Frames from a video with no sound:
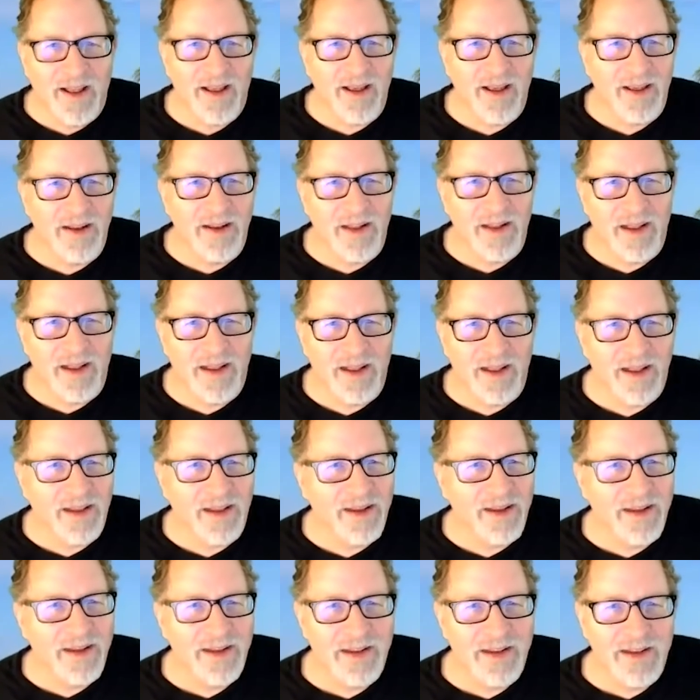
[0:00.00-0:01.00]
And I,
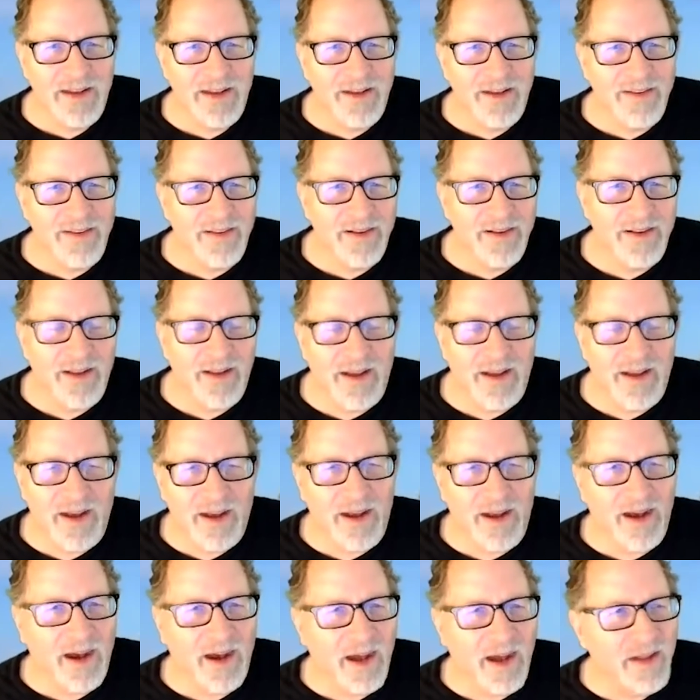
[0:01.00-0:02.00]
and he he said,
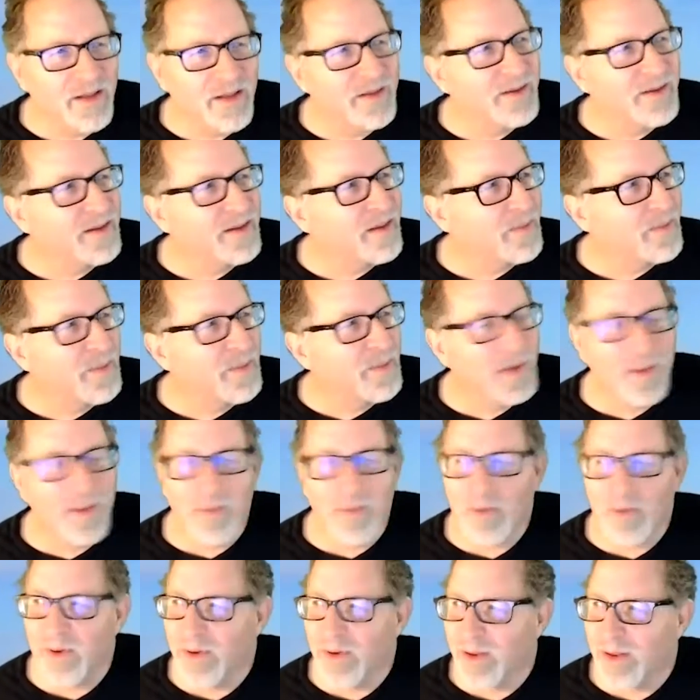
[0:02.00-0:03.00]
I looked at the
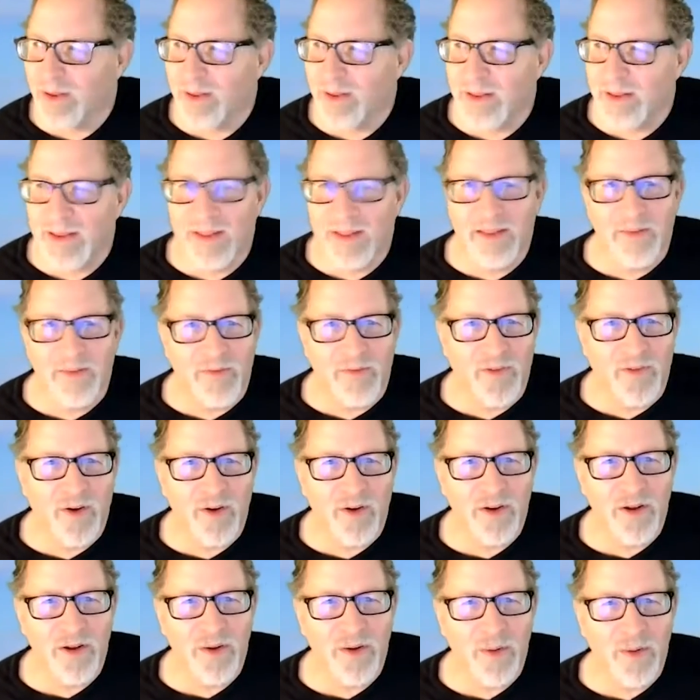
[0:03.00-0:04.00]
people in the
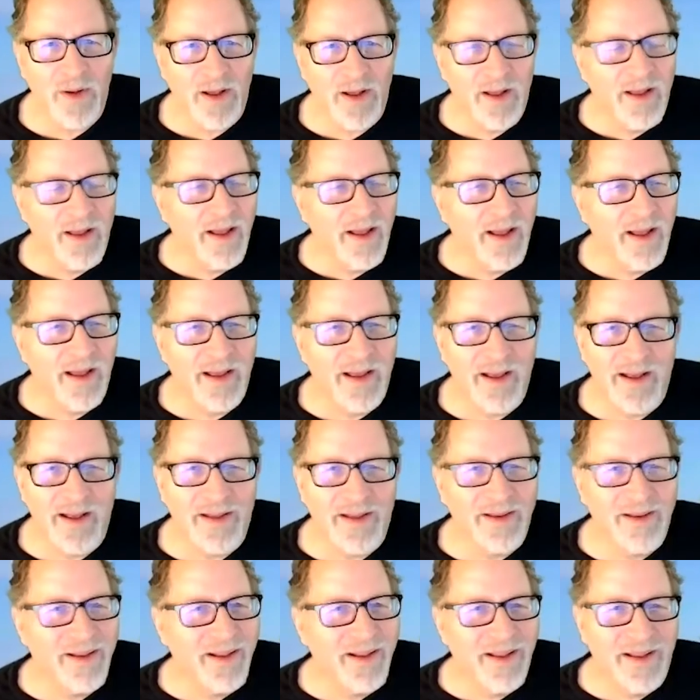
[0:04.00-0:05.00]
photo,
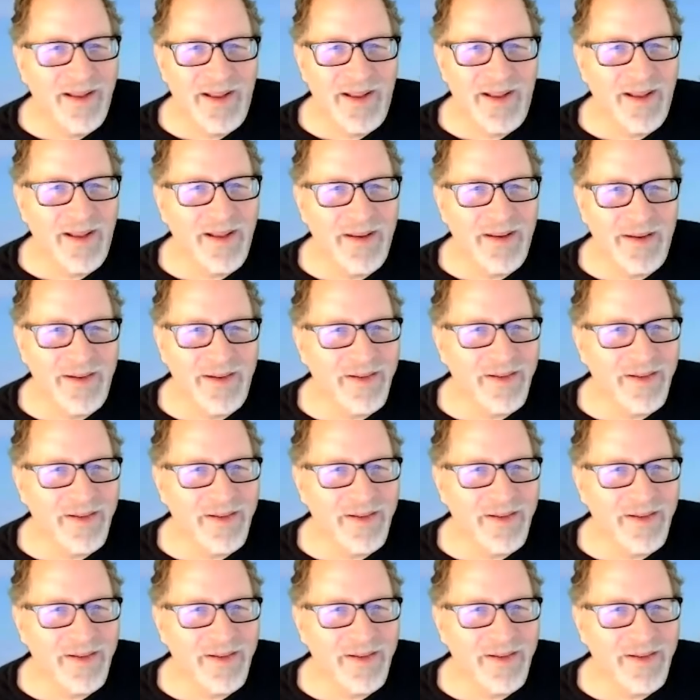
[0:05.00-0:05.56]
and and.